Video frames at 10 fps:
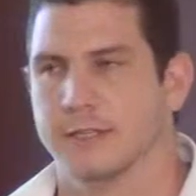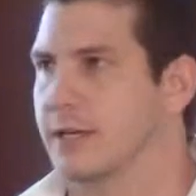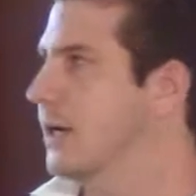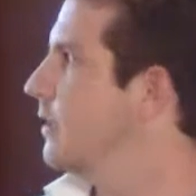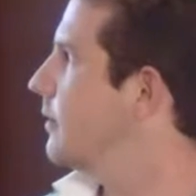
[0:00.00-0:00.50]

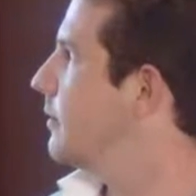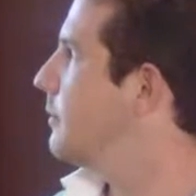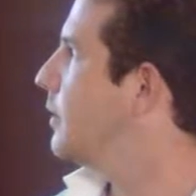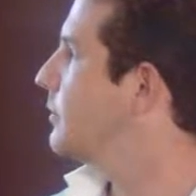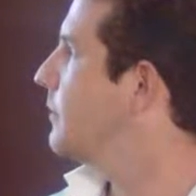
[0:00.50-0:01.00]
the, uh,
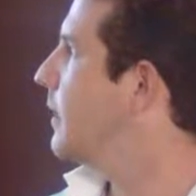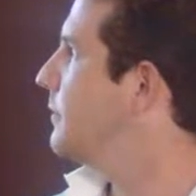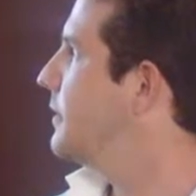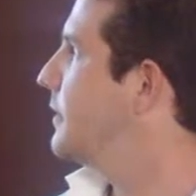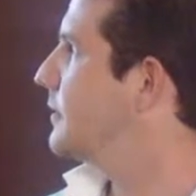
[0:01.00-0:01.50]
about
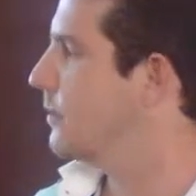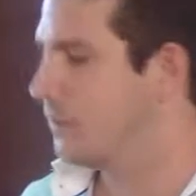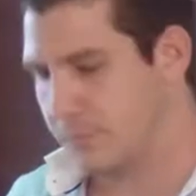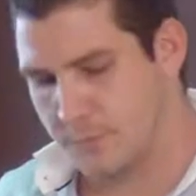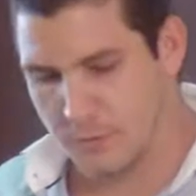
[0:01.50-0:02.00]
five years
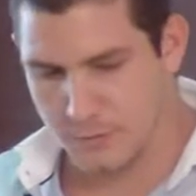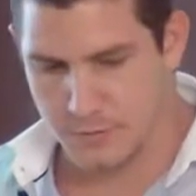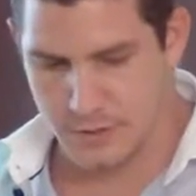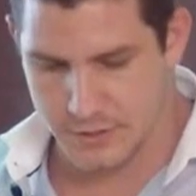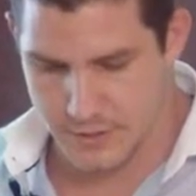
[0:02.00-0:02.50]
ago, four or
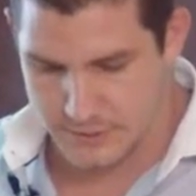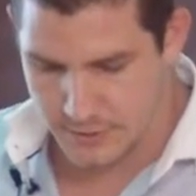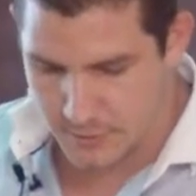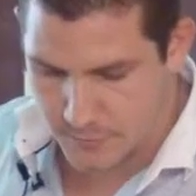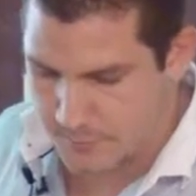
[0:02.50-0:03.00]
five years
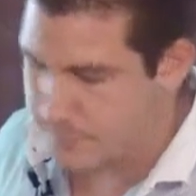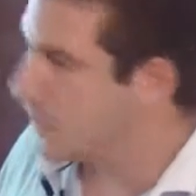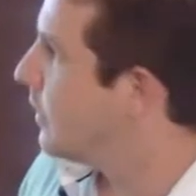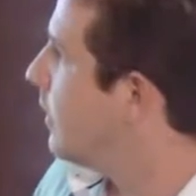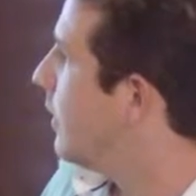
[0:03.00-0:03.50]
ago.
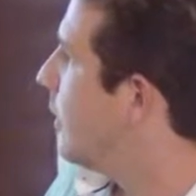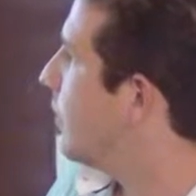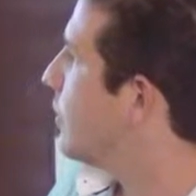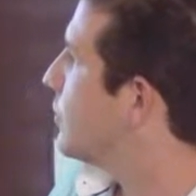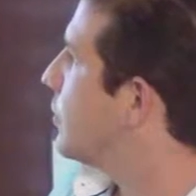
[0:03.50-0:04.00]

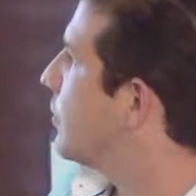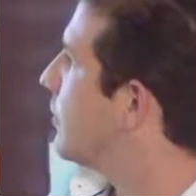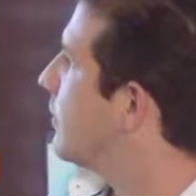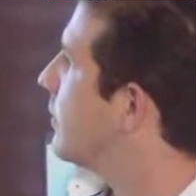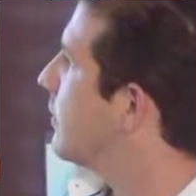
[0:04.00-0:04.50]

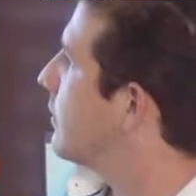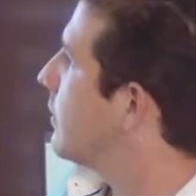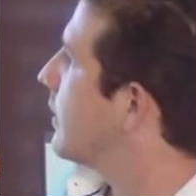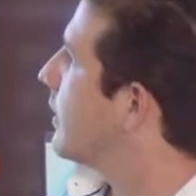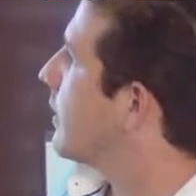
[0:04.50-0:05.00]
Also,
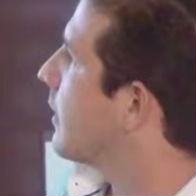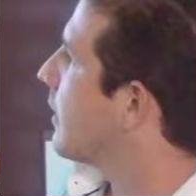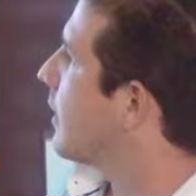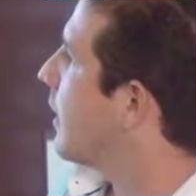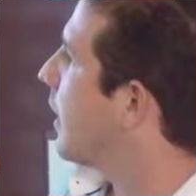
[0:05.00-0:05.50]

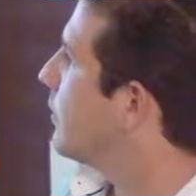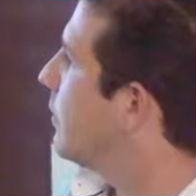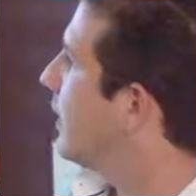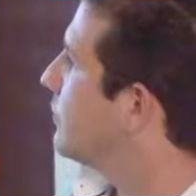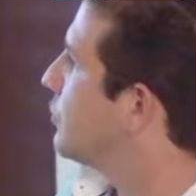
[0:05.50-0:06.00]
the, I would
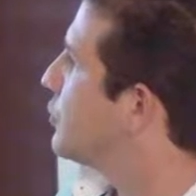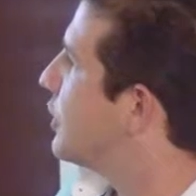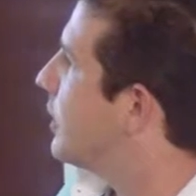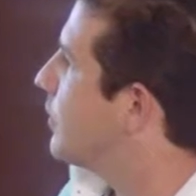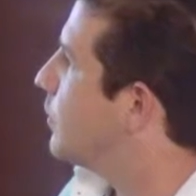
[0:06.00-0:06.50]
like to
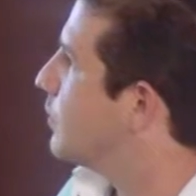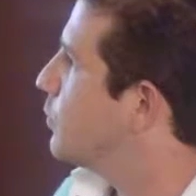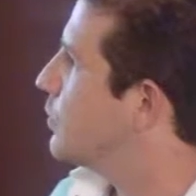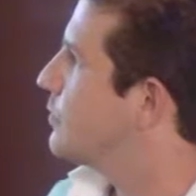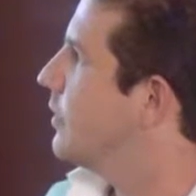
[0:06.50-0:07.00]
share what
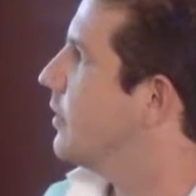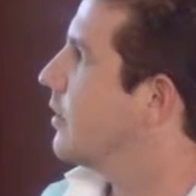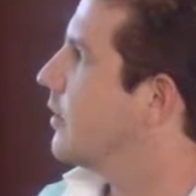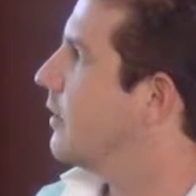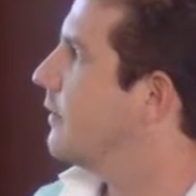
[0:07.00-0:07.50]
was
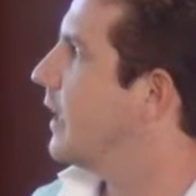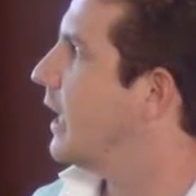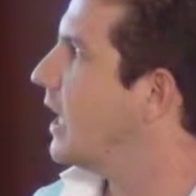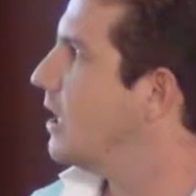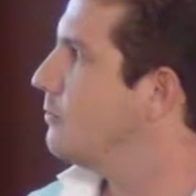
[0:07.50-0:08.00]
the, the
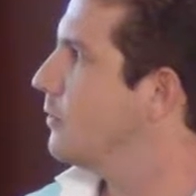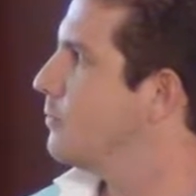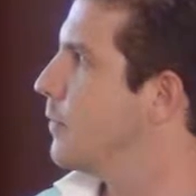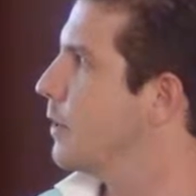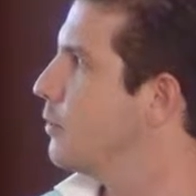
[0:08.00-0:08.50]
aim of
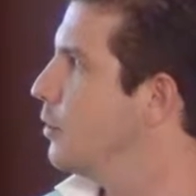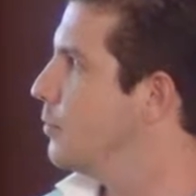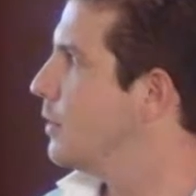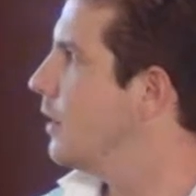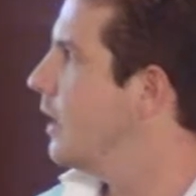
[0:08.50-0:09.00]
my
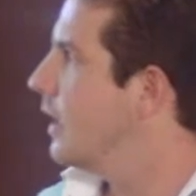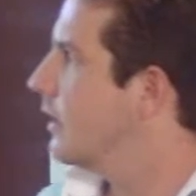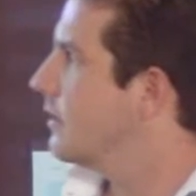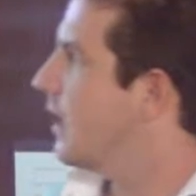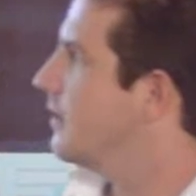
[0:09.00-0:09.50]
group
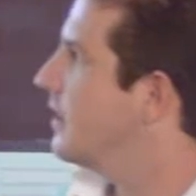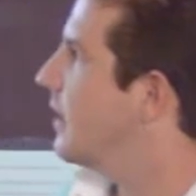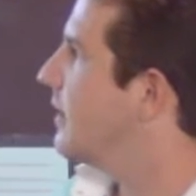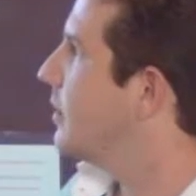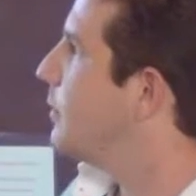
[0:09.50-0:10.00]
the
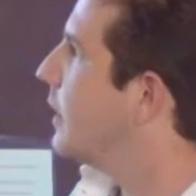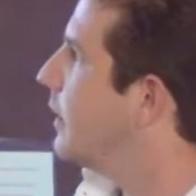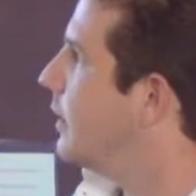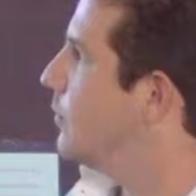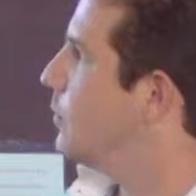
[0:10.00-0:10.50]
idea at the
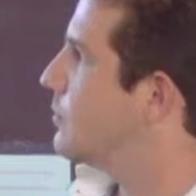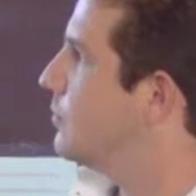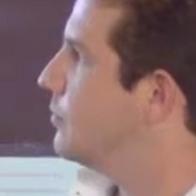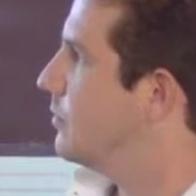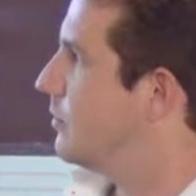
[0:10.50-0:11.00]
beginning was,
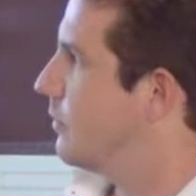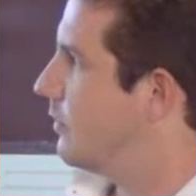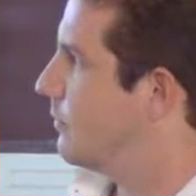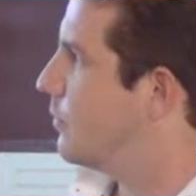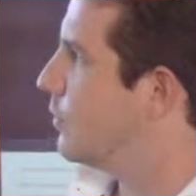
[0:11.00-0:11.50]
to,
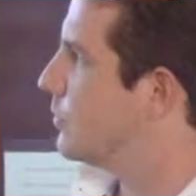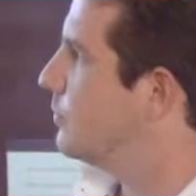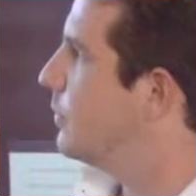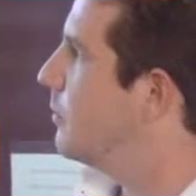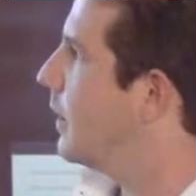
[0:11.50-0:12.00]
of course, to
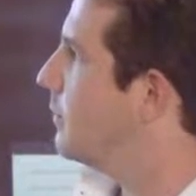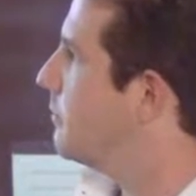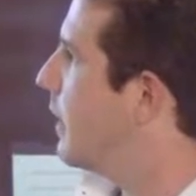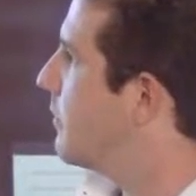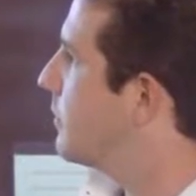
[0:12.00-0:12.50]
develop
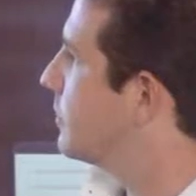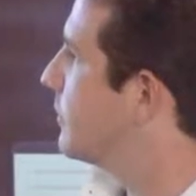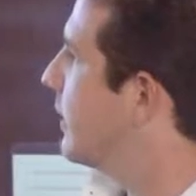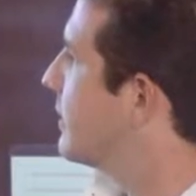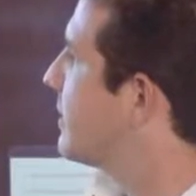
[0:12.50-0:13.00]
methods
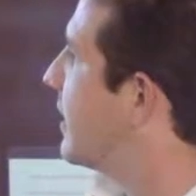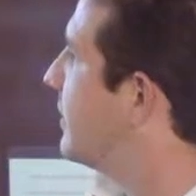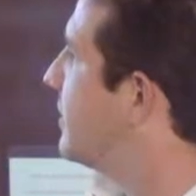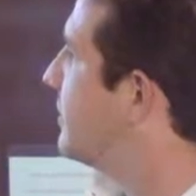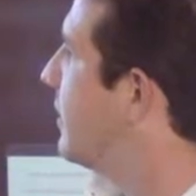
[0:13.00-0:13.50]
and
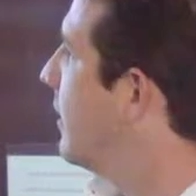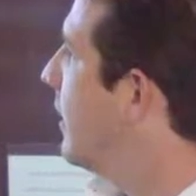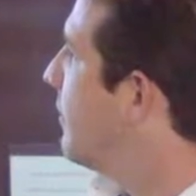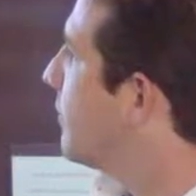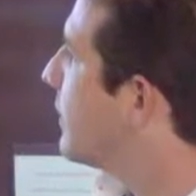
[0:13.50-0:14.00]
strategies for